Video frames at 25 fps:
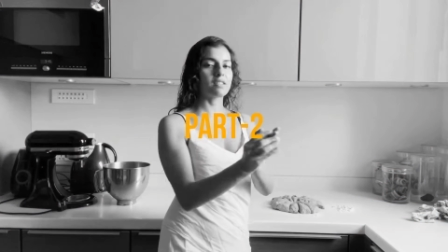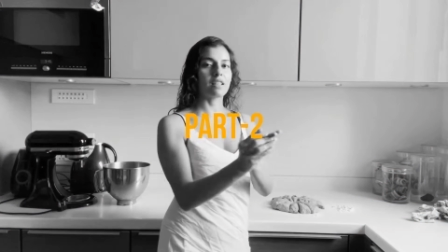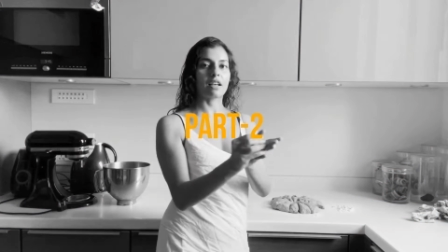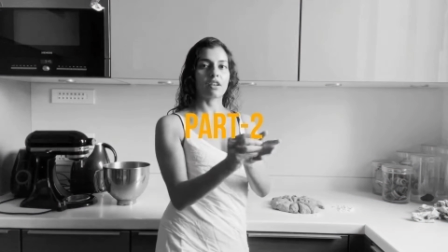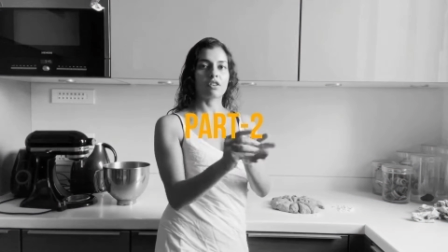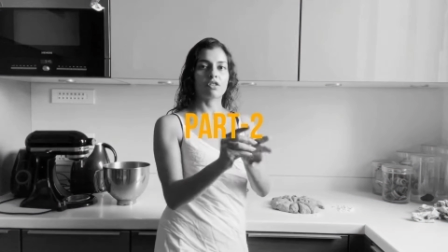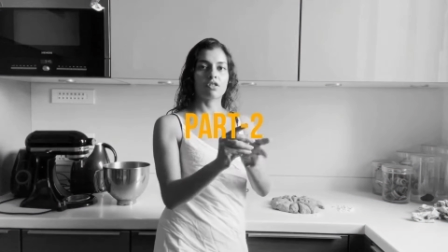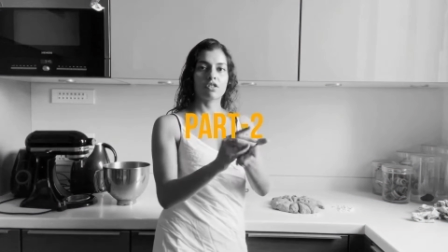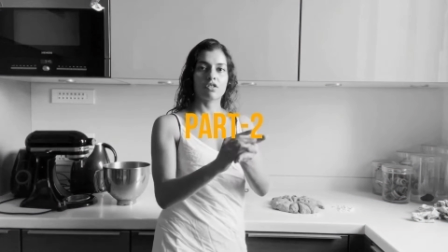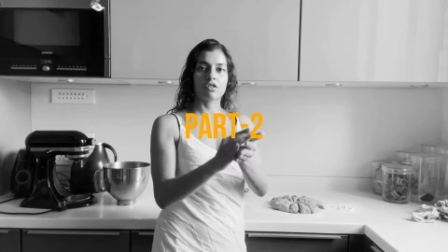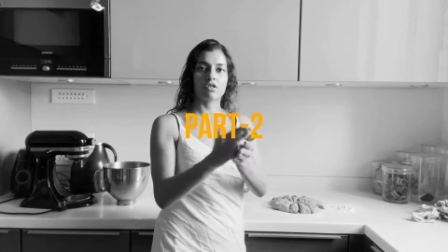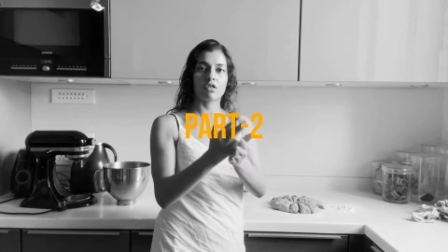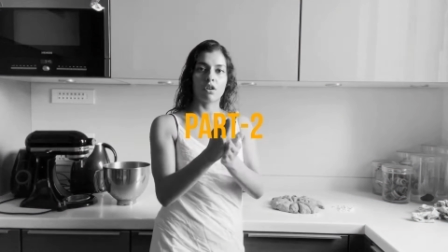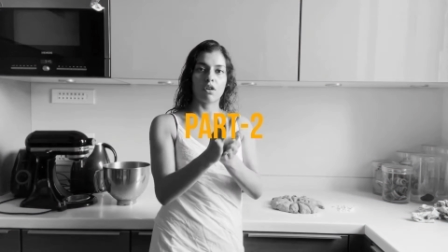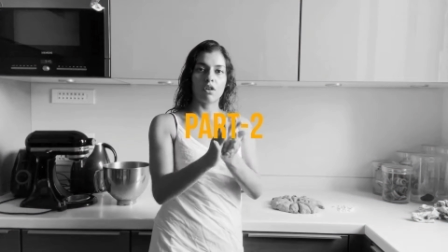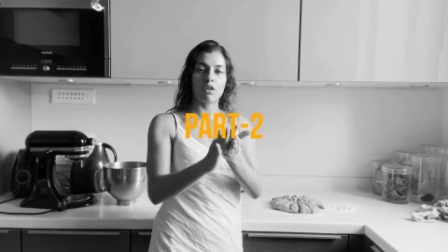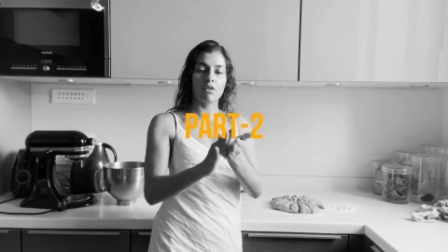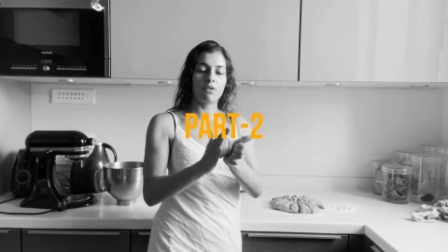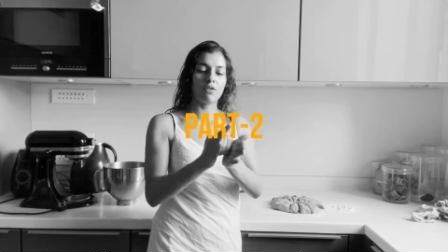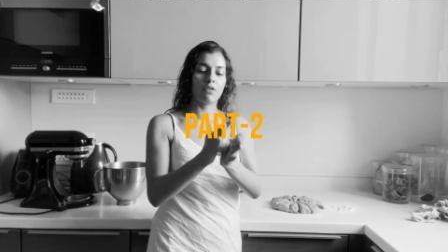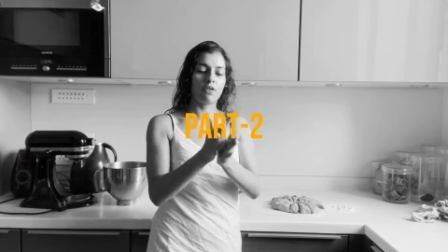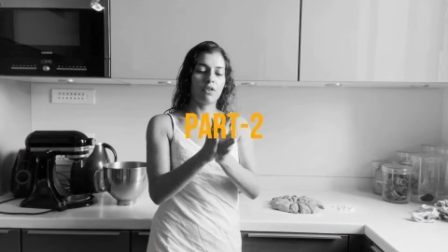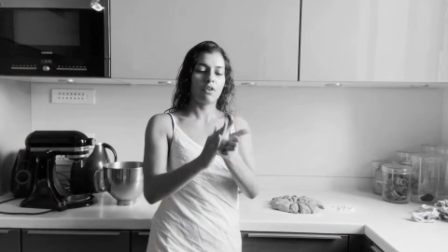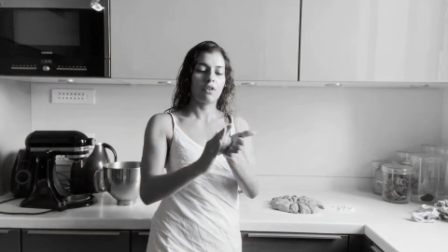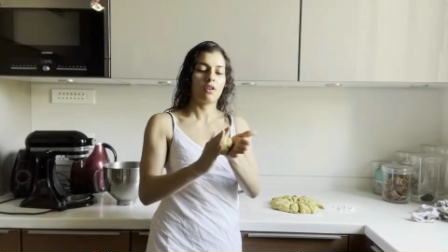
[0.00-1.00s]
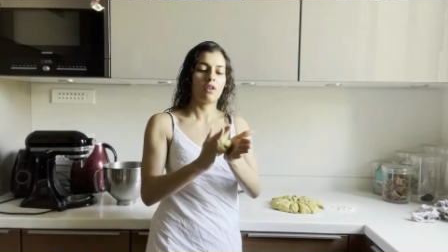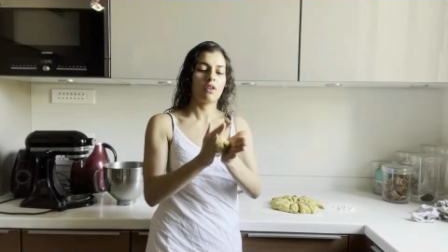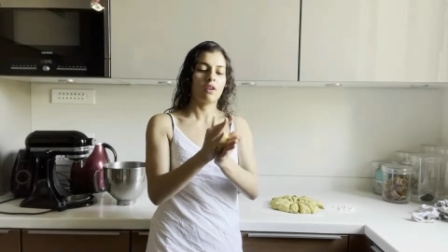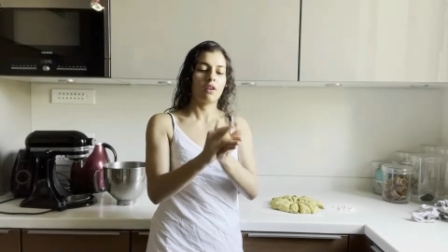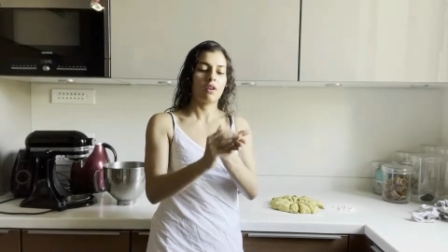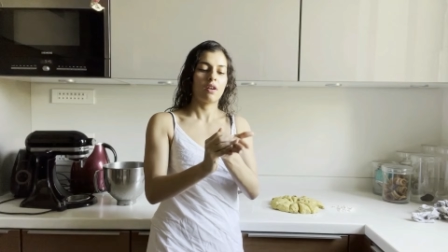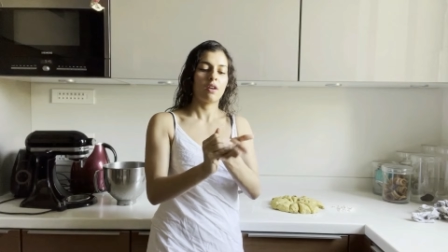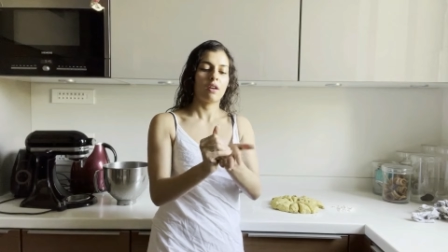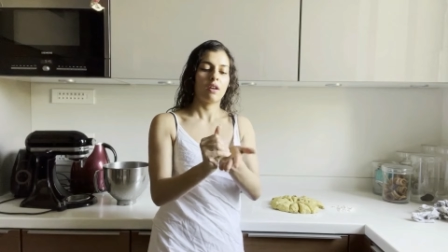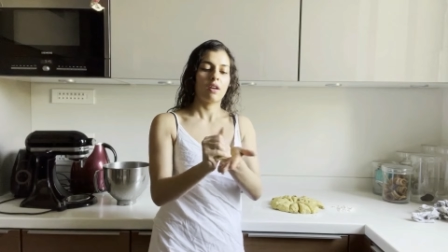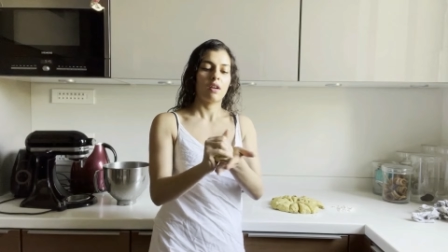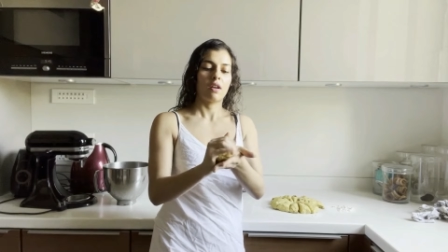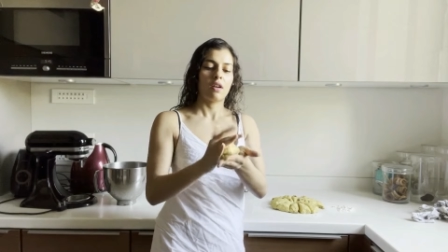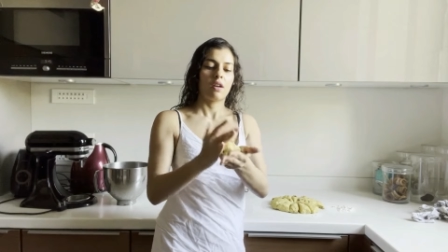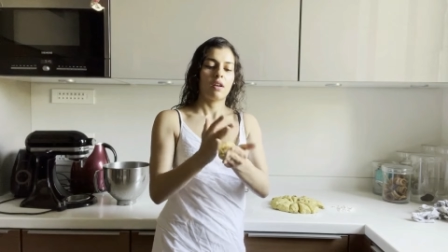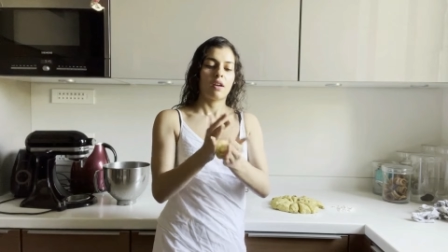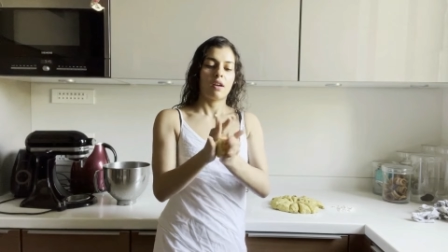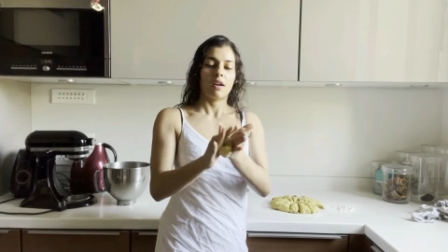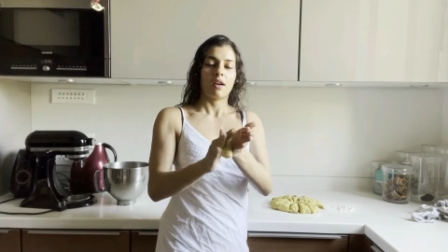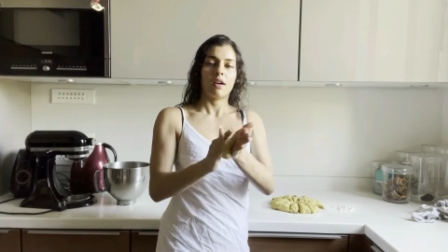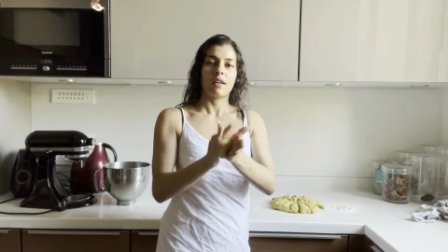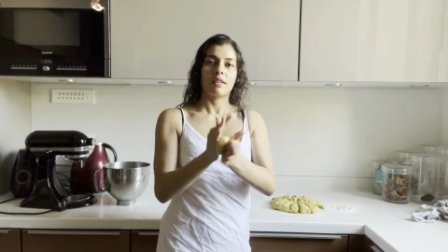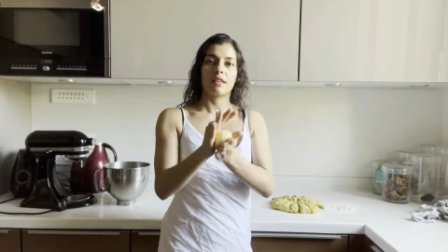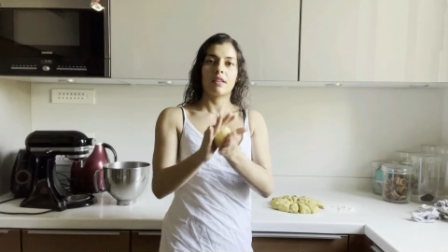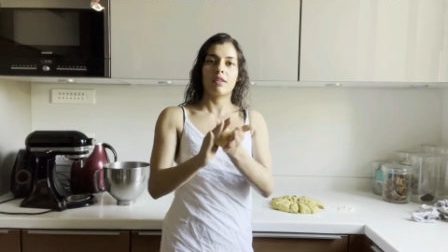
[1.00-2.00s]
sections off,
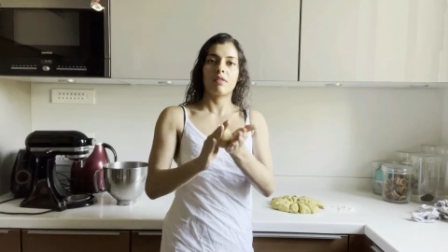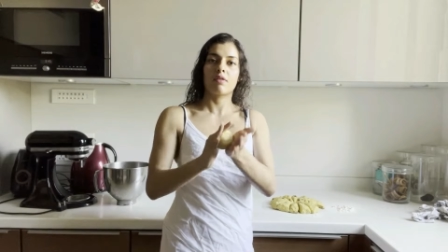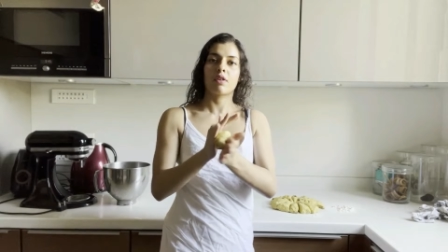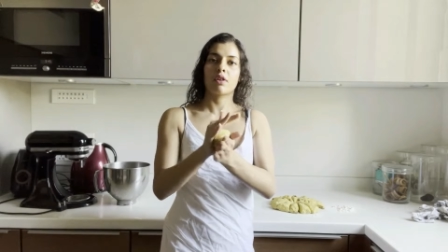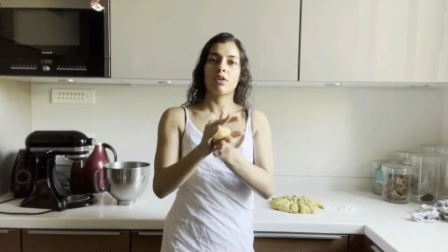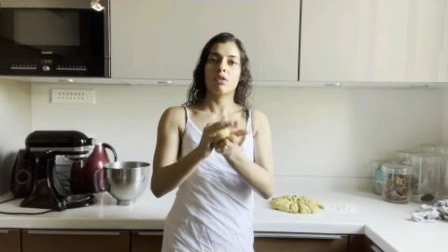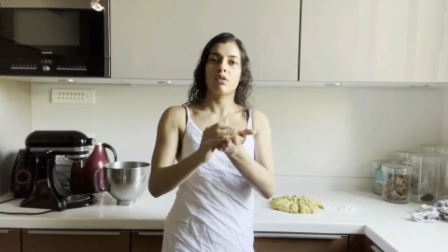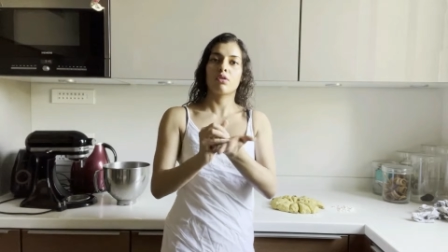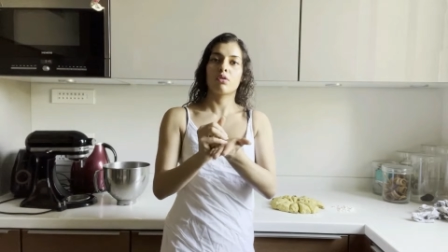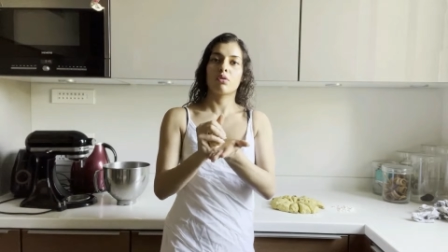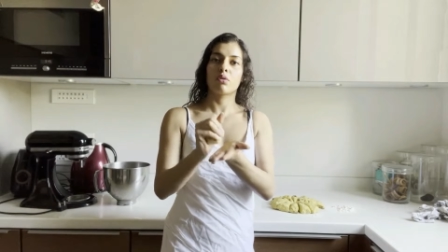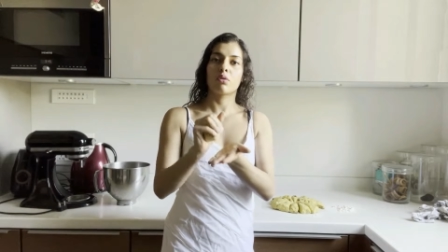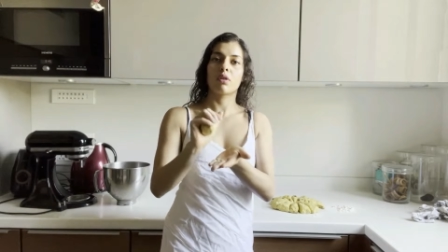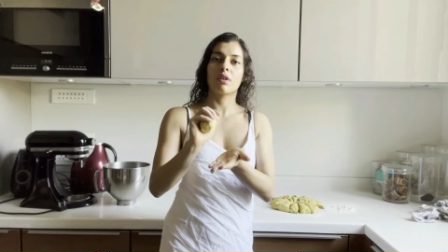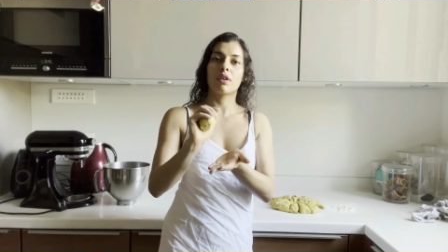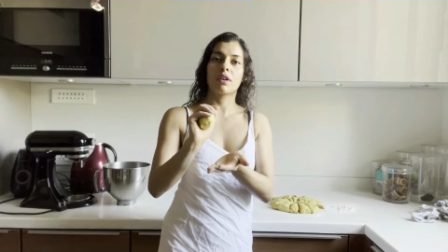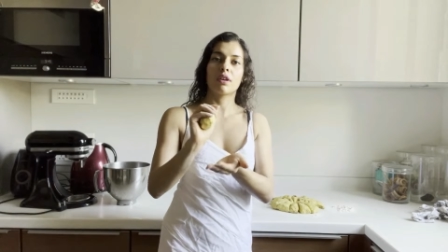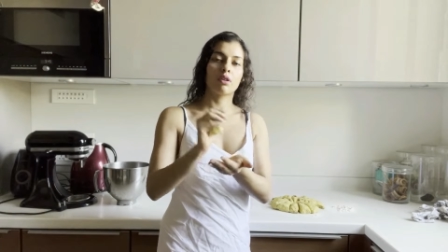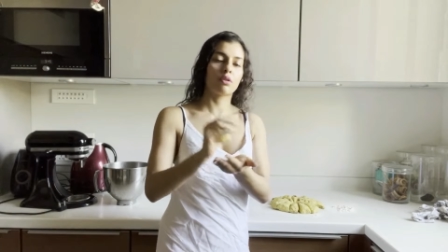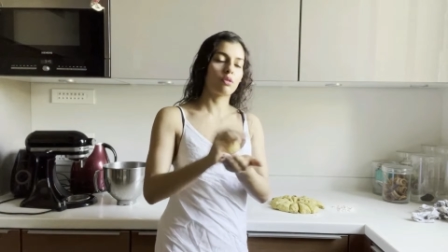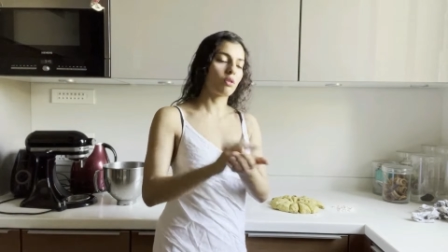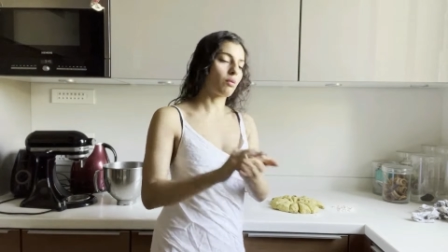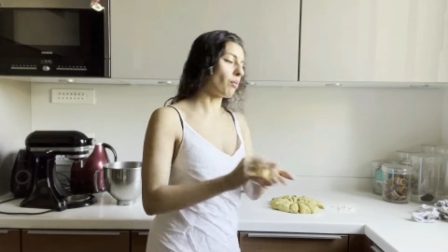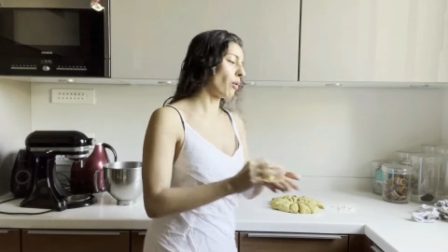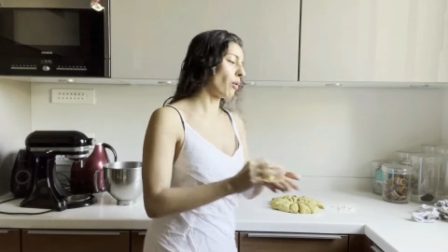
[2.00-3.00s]
and then we're going to roll it into a